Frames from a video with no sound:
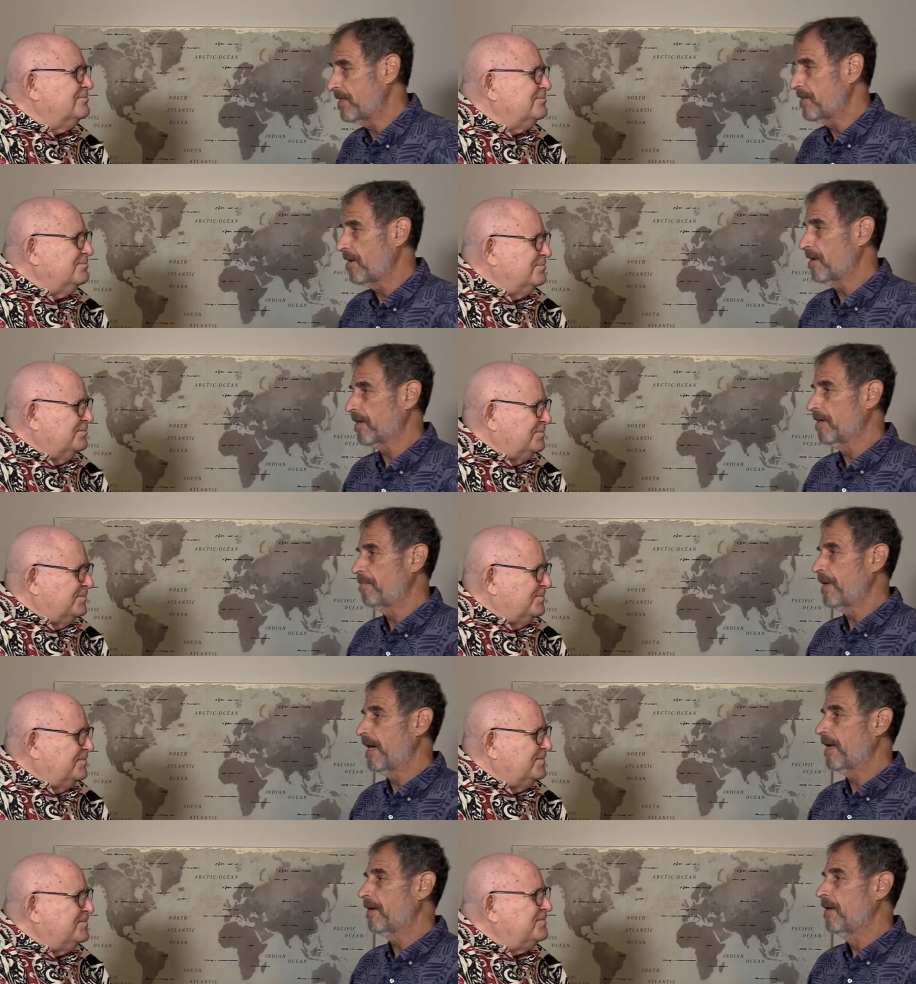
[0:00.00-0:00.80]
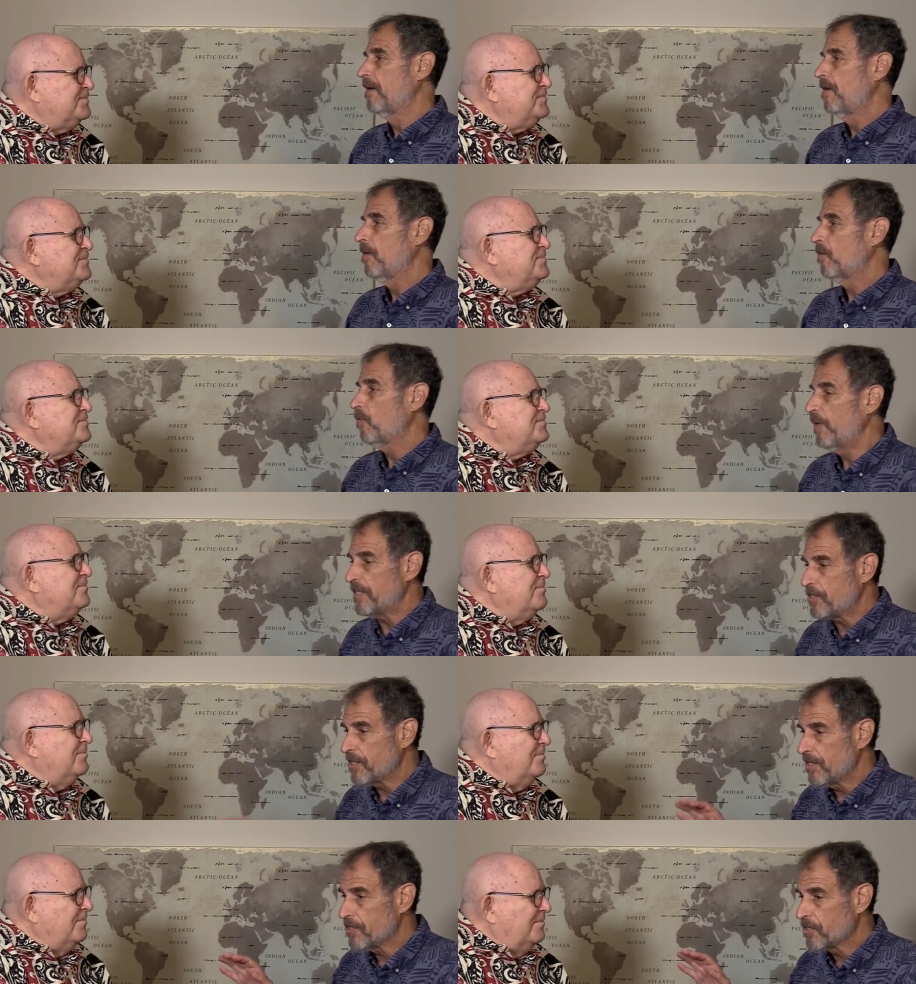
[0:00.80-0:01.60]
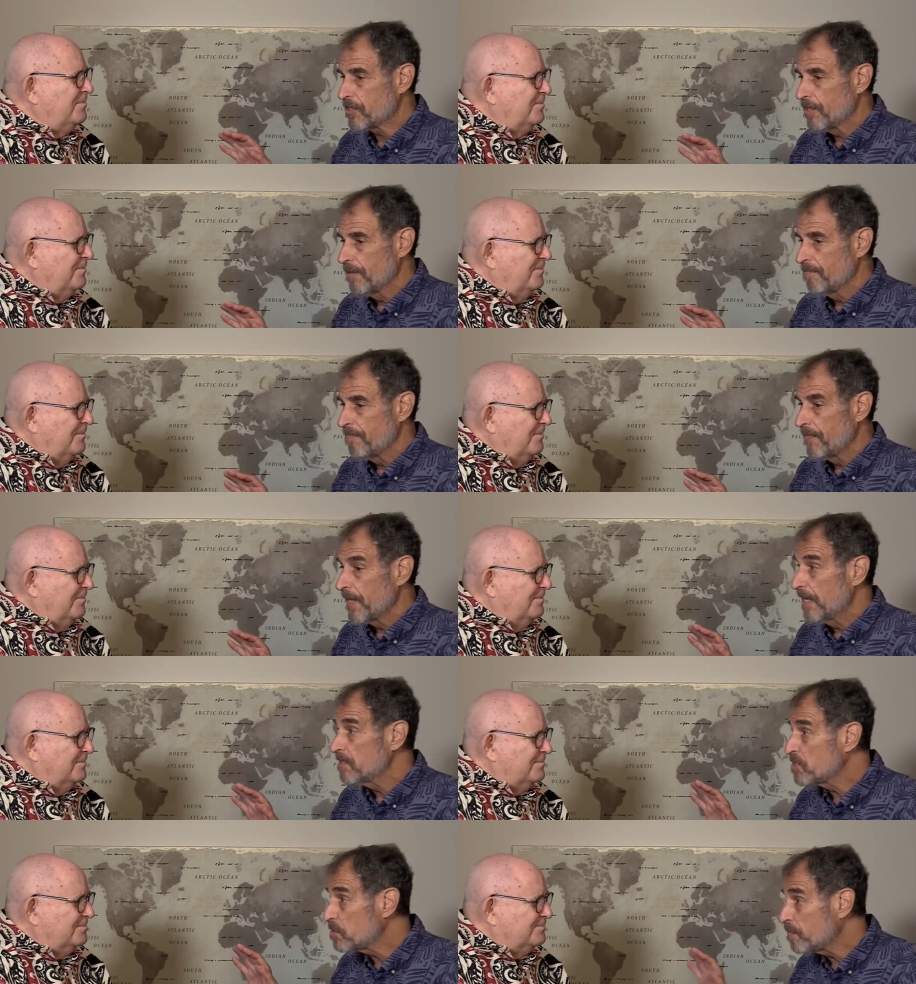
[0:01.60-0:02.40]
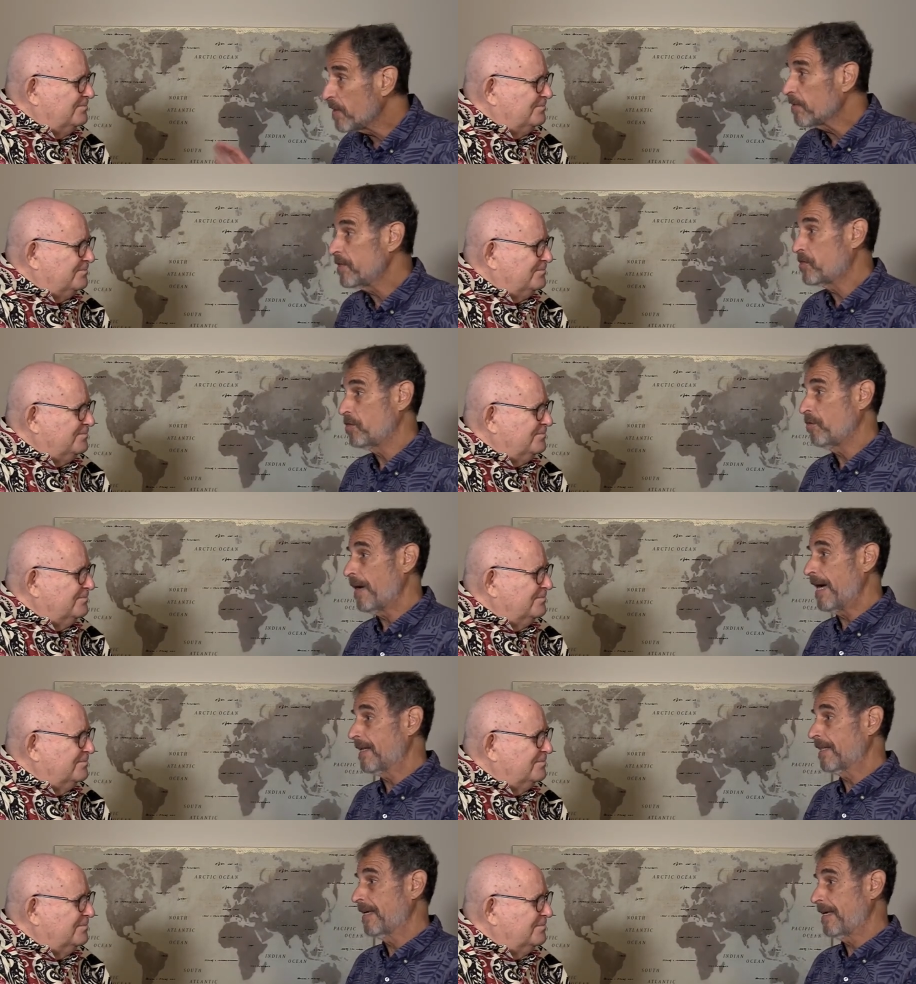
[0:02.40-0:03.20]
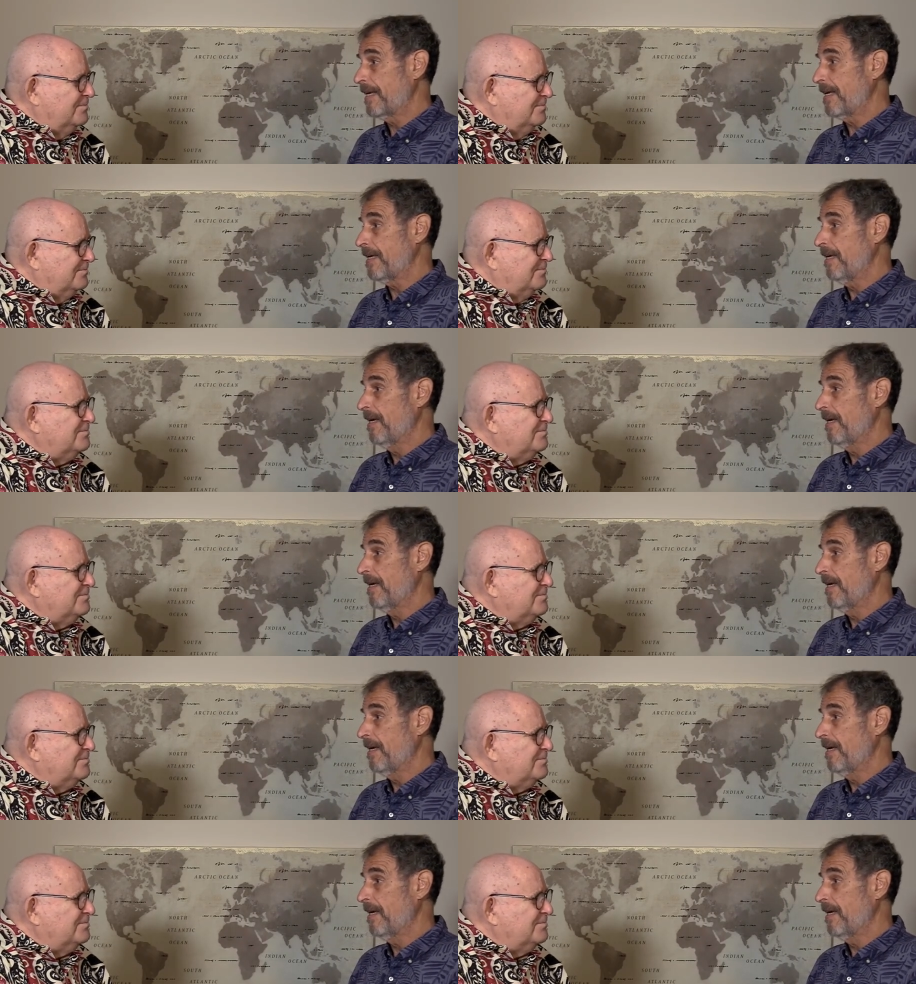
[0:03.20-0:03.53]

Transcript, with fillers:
Speaker 1: talk about, which is spirituality